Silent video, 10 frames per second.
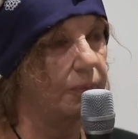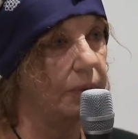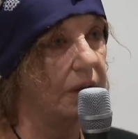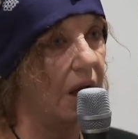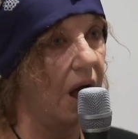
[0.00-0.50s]

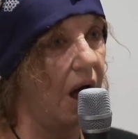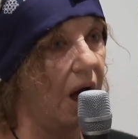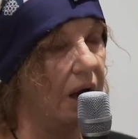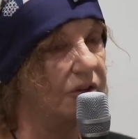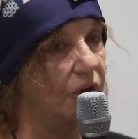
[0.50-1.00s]
But
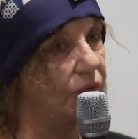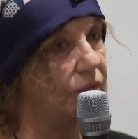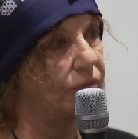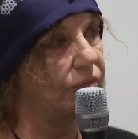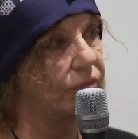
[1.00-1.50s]
I
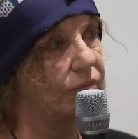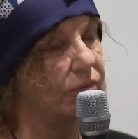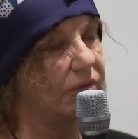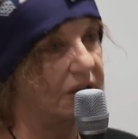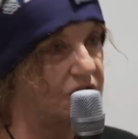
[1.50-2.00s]
don't
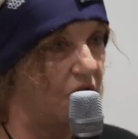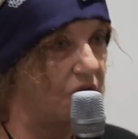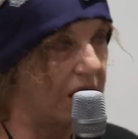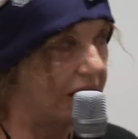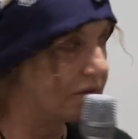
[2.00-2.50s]
think so
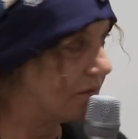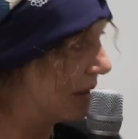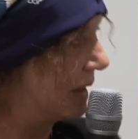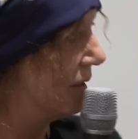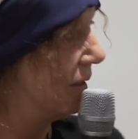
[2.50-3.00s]
yet.
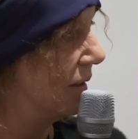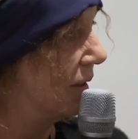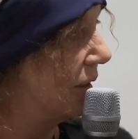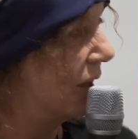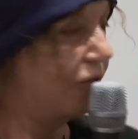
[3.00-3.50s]

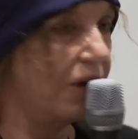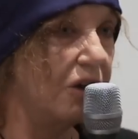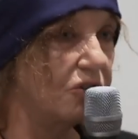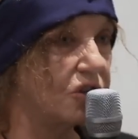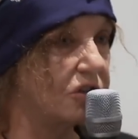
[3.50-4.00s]
If I
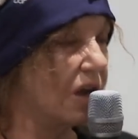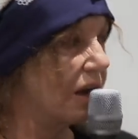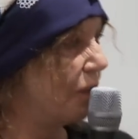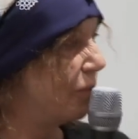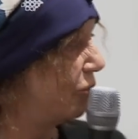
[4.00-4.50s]
don't
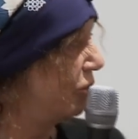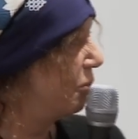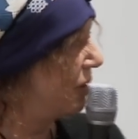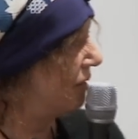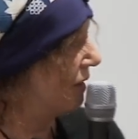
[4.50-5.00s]
shut up, it will be